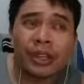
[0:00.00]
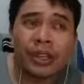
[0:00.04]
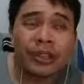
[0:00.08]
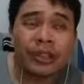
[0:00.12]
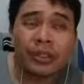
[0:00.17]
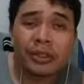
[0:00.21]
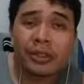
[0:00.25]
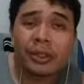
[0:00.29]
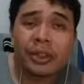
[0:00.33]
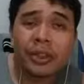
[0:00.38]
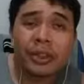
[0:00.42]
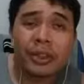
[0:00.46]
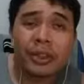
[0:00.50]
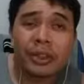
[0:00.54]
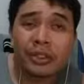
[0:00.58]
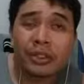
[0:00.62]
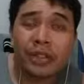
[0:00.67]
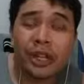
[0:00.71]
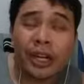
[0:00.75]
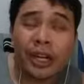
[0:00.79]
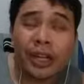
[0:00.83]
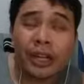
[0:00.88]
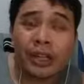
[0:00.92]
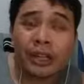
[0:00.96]
they're gonna
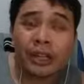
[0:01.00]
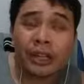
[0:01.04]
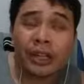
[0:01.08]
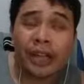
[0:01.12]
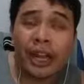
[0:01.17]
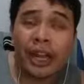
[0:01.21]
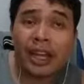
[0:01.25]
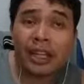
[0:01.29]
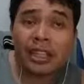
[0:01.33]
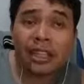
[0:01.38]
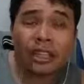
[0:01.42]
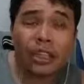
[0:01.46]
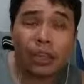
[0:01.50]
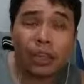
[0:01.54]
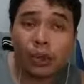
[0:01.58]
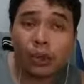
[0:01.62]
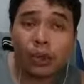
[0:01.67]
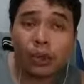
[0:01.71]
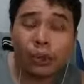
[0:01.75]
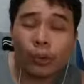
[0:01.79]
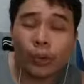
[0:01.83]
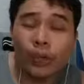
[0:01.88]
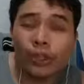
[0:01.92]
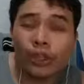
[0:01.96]
try and ask you
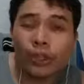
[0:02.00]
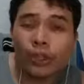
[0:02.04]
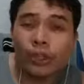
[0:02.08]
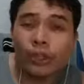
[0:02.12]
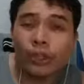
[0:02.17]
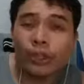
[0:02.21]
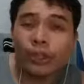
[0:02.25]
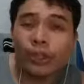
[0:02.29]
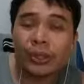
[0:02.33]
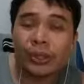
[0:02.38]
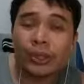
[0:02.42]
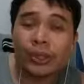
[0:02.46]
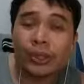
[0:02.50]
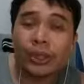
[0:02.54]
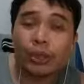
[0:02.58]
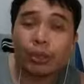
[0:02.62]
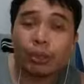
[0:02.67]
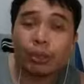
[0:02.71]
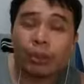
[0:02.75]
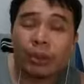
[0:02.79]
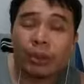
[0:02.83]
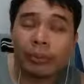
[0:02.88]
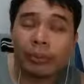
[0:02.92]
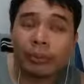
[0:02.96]
questions that
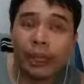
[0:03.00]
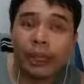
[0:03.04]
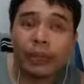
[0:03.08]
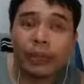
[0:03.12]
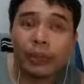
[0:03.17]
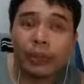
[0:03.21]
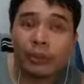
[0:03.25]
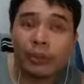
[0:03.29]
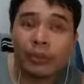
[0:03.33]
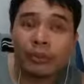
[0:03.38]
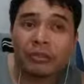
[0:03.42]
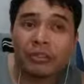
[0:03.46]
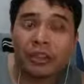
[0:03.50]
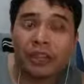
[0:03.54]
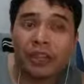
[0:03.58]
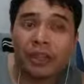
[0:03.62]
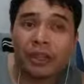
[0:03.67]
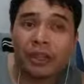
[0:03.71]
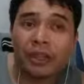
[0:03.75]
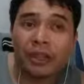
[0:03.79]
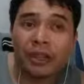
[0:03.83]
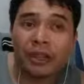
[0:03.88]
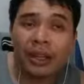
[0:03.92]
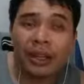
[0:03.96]
will make you
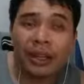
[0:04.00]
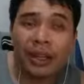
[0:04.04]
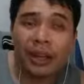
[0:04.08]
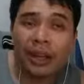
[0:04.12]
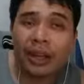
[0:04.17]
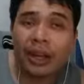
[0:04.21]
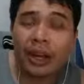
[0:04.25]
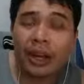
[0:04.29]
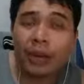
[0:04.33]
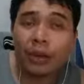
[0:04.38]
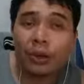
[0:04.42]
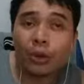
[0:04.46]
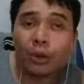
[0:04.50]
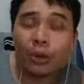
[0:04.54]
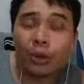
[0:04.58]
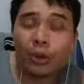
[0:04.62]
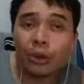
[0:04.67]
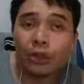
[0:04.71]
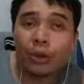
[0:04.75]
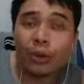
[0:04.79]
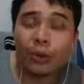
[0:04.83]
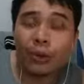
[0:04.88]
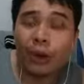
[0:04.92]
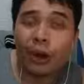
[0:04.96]
reveal how
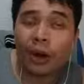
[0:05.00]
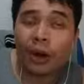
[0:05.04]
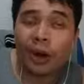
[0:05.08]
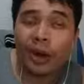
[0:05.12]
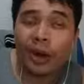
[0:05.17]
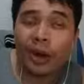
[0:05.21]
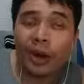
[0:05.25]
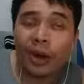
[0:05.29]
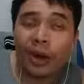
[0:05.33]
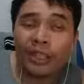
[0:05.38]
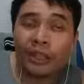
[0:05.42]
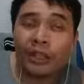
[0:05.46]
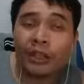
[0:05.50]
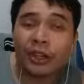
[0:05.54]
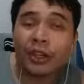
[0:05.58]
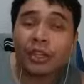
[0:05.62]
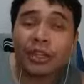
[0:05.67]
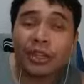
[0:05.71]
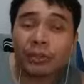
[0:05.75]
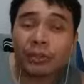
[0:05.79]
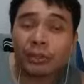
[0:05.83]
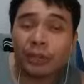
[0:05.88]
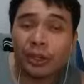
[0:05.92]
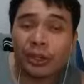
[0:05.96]
good you are as a
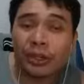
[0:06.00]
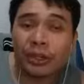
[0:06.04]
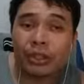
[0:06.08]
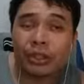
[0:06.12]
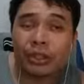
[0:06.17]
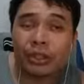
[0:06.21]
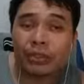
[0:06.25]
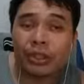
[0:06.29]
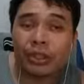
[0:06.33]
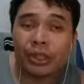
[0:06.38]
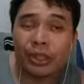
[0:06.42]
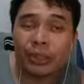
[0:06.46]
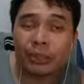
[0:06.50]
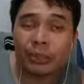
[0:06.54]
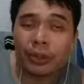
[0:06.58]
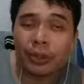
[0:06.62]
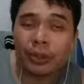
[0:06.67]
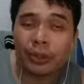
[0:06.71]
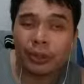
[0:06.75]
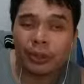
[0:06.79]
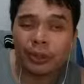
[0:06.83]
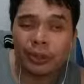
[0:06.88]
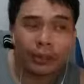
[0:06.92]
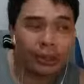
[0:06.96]
customer service
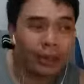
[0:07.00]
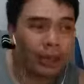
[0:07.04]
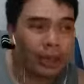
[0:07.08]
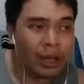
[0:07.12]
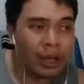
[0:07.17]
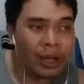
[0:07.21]
person.